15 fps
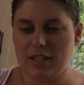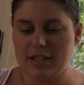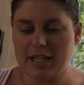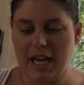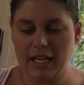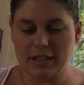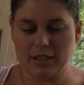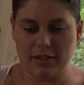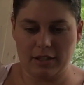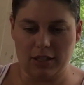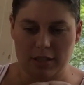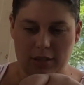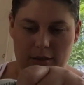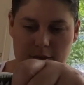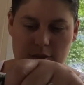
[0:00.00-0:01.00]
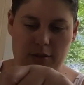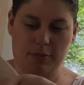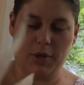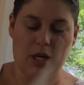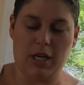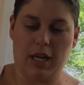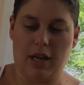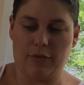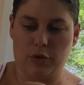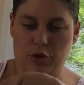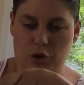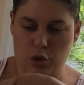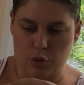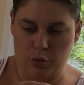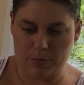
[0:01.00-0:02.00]
that's in my
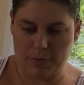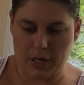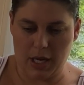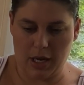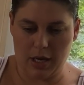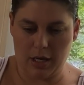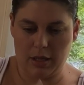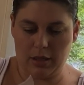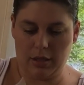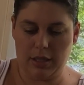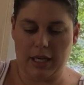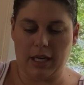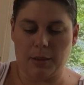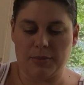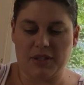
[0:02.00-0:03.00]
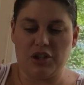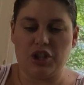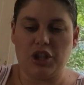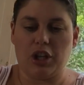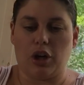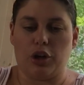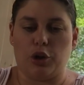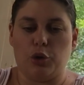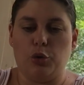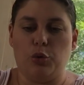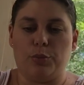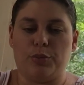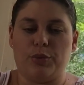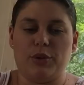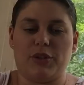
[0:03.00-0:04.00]
Evertote bag, and I'm stitching it on a
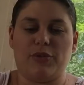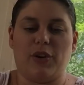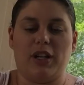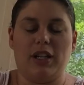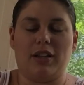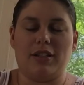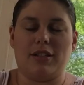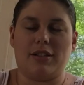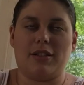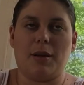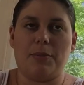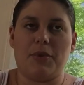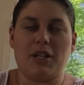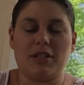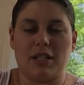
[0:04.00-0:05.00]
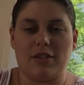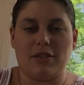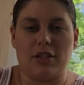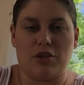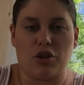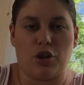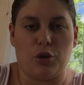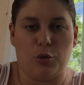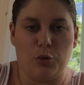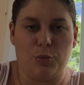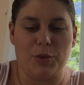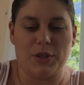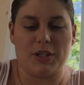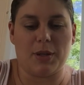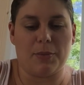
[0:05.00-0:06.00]
hoop. It's funny because some things I stitch on a hoop
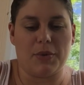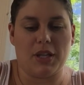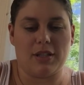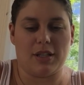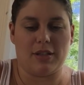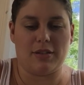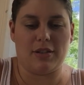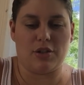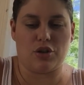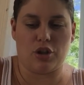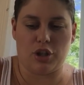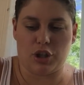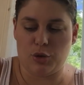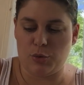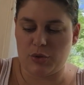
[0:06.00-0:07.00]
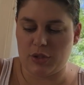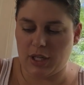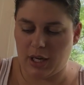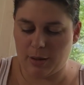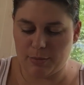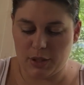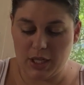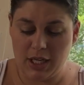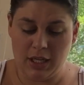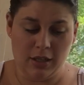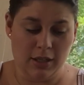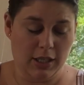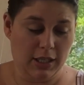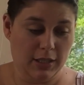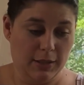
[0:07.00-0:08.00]
and some things I stitch on a Q-snap.
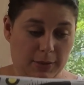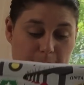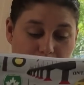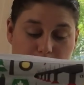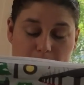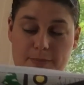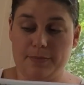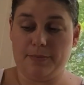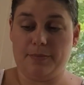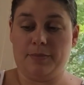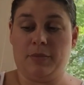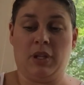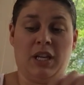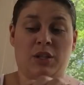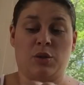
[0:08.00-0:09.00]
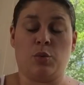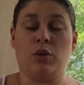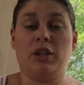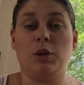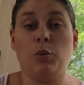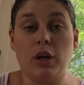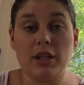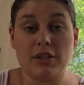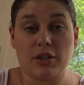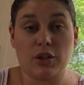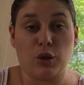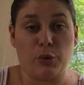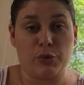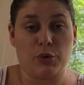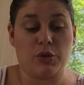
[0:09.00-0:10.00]
It's really what is
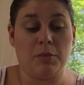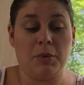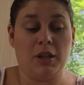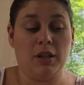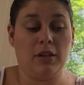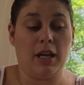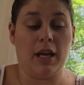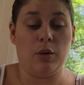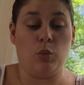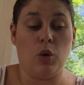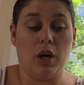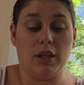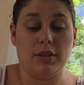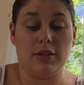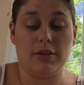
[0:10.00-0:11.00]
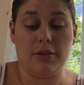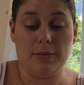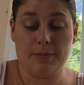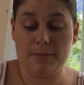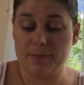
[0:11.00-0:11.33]
closer to me and what